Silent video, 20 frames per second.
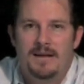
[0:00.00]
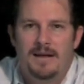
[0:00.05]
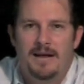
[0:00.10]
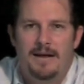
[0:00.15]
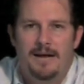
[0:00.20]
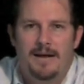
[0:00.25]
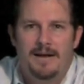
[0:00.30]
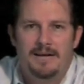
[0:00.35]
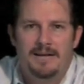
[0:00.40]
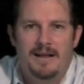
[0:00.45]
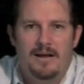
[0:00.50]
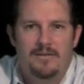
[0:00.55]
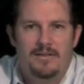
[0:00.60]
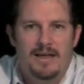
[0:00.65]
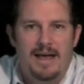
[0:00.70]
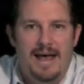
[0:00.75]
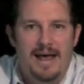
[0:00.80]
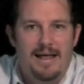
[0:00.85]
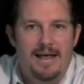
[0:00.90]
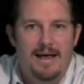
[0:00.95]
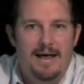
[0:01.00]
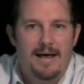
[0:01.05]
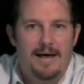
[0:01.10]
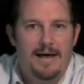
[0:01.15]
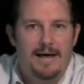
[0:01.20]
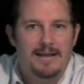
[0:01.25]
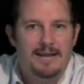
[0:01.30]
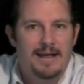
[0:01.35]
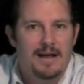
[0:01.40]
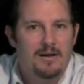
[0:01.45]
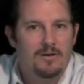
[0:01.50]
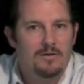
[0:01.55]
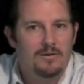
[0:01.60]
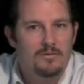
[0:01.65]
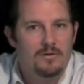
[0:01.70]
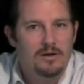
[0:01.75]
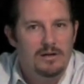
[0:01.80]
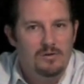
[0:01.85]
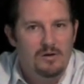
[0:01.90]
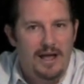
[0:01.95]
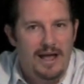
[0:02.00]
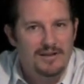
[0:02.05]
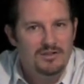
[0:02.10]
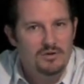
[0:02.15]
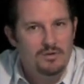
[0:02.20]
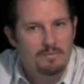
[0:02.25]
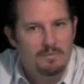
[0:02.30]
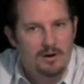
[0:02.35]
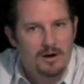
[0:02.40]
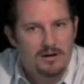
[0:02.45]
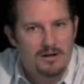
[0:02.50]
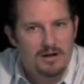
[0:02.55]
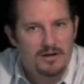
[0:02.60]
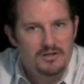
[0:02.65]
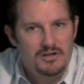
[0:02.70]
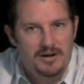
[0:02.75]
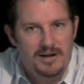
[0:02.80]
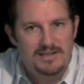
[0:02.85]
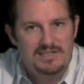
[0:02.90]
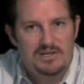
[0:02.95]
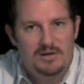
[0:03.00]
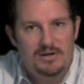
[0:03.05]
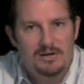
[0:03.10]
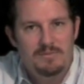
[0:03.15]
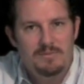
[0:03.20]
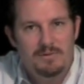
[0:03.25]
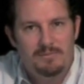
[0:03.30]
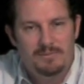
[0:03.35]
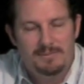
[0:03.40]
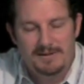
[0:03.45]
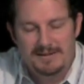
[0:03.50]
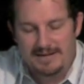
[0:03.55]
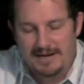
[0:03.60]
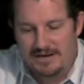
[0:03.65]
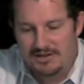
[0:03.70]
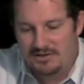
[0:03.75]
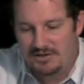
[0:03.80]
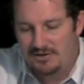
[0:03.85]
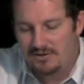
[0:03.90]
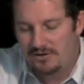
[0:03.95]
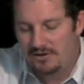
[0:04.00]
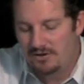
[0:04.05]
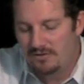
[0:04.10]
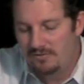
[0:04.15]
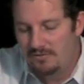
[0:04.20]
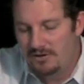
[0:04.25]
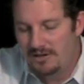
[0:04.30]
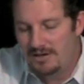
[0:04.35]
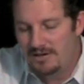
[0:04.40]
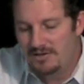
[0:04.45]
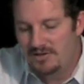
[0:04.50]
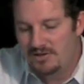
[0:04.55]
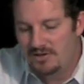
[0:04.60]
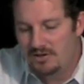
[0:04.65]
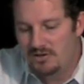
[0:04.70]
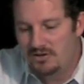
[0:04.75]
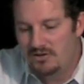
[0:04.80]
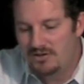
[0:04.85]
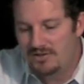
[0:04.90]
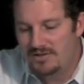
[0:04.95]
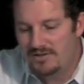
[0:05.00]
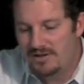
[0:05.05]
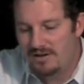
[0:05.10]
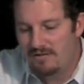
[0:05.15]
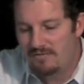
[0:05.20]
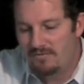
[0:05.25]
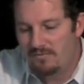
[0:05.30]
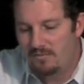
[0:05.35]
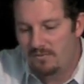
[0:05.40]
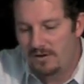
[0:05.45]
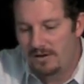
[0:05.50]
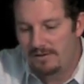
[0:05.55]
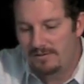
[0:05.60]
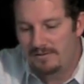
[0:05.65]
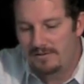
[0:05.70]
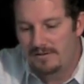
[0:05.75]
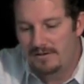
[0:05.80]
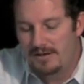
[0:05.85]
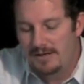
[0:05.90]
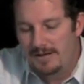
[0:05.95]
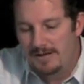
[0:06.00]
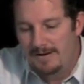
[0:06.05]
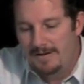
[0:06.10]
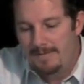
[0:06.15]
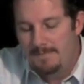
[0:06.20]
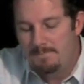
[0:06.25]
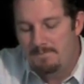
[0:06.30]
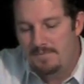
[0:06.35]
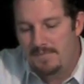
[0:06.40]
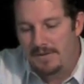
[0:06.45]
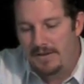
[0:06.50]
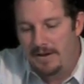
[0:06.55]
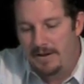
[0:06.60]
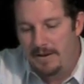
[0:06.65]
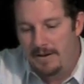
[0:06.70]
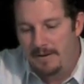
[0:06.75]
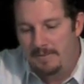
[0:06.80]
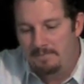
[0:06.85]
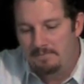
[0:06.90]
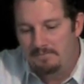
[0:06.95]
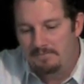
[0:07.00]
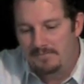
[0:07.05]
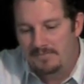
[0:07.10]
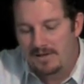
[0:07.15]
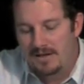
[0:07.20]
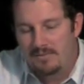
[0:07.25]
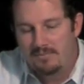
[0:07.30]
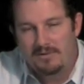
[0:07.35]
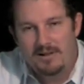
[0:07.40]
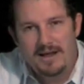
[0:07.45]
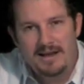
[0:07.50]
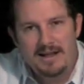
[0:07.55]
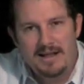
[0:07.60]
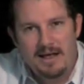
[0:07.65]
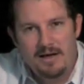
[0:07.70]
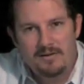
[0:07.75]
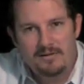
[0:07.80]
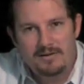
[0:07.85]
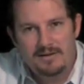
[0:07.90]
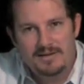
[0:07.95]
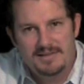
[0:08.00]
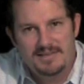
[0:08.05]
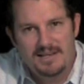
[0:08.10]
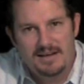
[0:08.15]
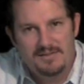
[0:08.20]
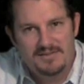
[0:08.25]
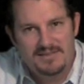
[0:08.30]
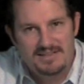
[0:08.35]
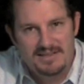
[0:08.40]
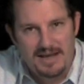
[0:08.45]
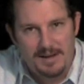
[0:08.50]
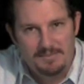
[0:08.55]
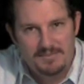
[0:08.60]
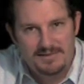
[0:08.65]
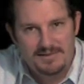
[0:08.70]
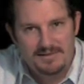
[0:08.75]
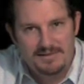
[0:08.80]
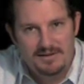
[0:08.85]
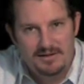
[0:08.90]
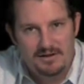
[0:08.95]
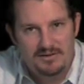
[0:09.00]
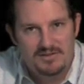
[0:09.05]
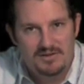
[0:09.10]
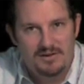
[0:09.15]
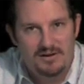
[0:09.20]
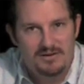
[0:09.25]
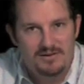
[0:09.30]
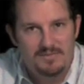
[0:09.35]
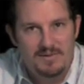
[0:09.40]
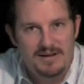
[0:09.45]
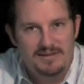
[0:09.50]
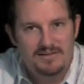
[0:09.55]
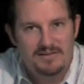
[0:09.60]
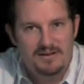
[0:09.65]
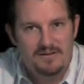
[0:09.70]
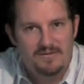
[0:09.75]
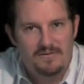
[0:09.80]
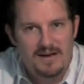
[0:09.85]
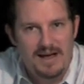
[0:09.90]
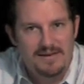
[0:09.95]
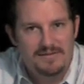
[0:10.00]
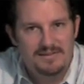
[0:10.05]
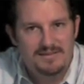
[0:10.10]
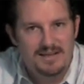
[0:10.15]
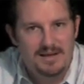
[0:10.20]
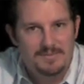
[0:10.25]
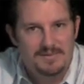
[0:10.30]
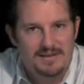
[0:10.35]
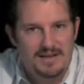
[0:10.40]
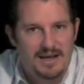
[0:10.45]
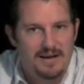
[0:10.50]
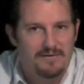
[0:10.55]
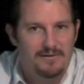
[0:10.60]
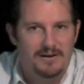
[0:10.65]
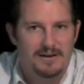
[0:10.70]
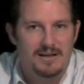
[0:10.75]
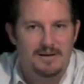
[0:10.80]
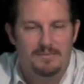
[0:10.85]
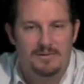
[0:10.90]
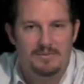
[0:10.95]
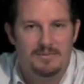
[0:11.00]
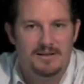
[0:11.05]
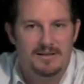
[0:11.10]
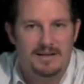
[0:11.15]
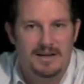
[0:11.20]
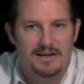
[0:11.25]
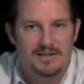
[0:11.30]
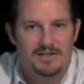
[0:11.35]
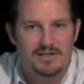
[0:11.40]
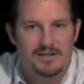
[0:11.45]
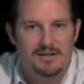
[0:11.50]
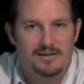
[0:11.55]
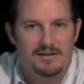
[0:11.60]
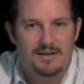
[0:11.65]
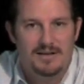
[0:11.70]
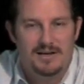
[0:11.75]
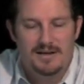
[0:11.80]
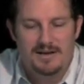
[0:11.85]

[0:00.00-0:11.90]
Now, as you embark on your SRM implementation, you're going to really concern yourself with planning out a set of steps. So there's basically 5 steps to every implementation.